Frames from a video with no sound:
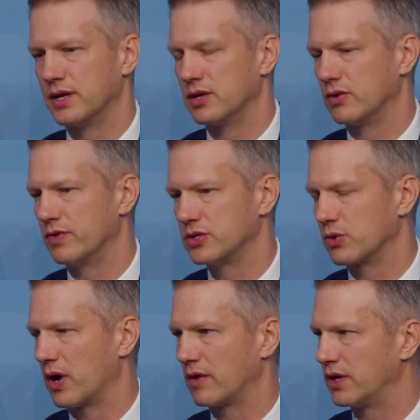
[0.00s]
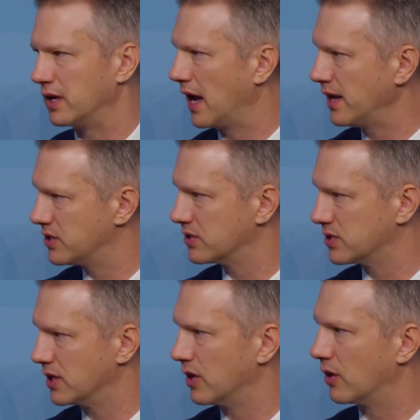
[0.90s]
an individual having
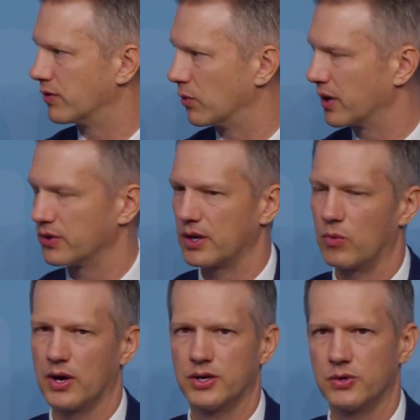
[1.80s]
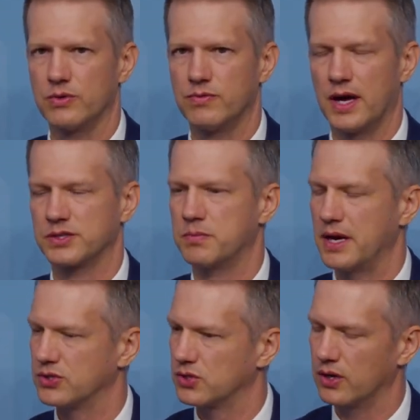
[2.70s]
agency over where they wanted to invest
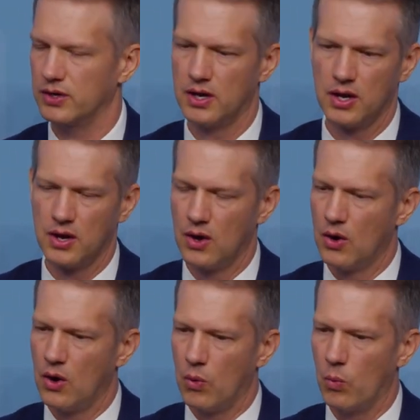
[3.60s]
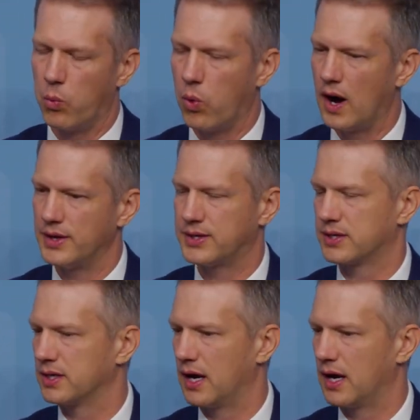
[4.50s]
based on what